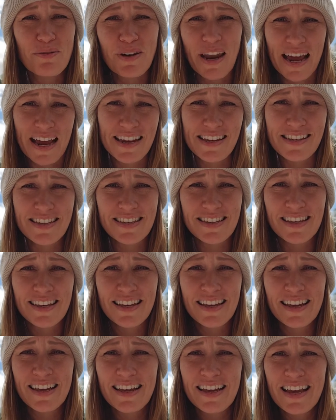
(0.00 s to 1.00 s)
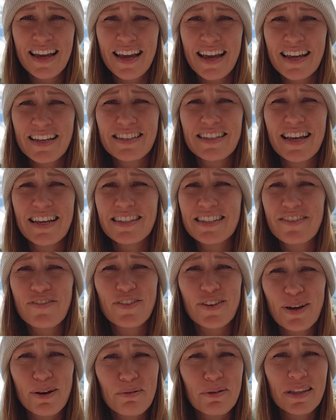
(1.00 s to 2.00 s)
nice. It's as
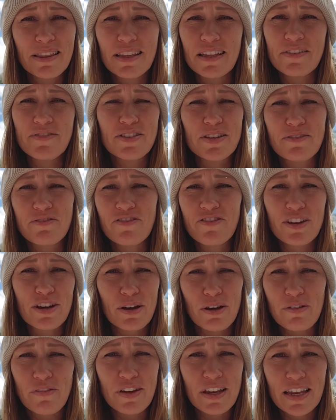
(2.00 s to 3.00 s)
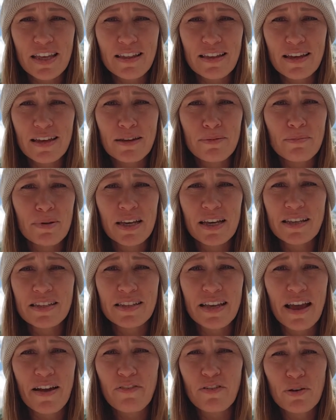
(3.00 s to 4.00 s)
if no one lives in fear of anything
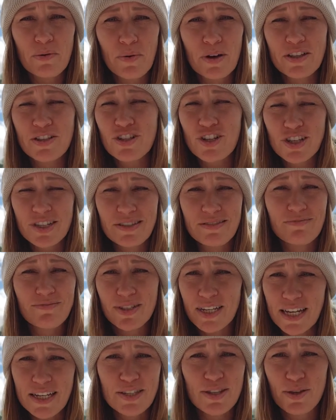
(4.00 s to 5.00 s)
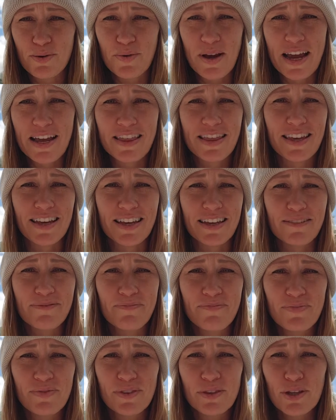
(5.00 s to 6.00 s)
because everyone just does the right thing.
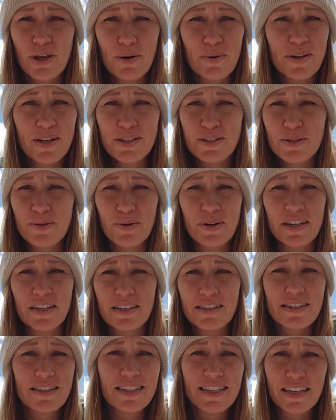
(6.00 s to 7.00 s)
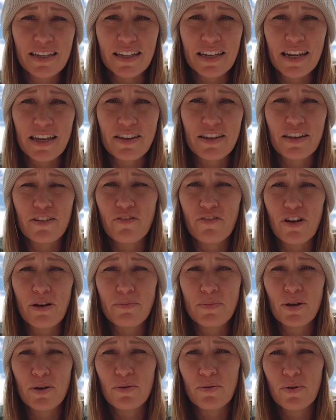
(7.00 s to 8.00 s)
No one is going to steal anything
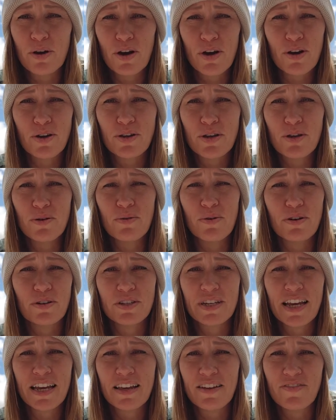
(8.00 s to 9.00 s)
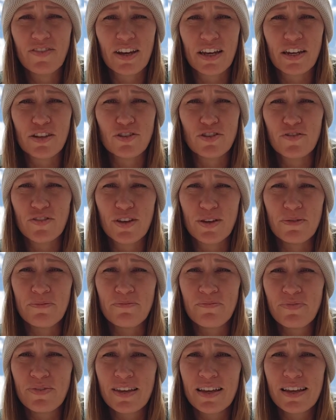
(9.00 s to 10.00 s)
from you, hurt you, or take advantage of you.
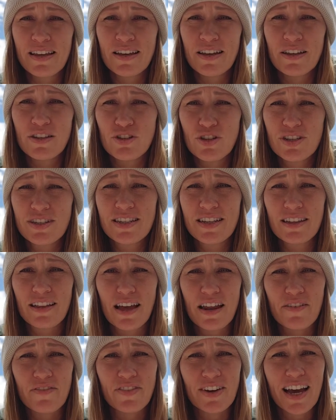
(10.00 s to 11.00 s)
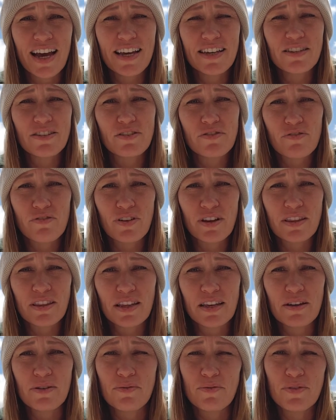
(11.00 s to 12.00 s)
Just a lot of nice,
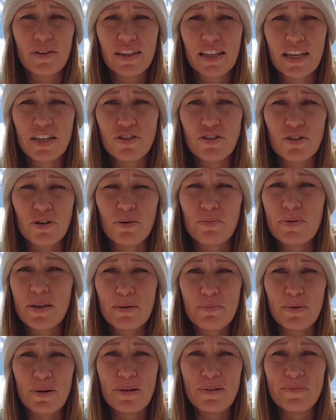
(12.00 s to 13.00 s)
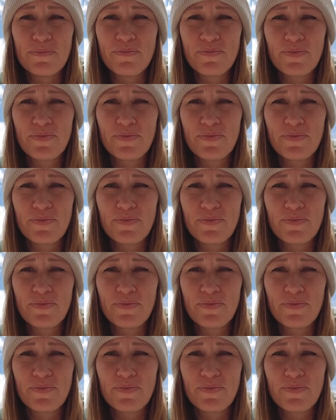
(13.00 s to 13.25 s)
friendly, relational people.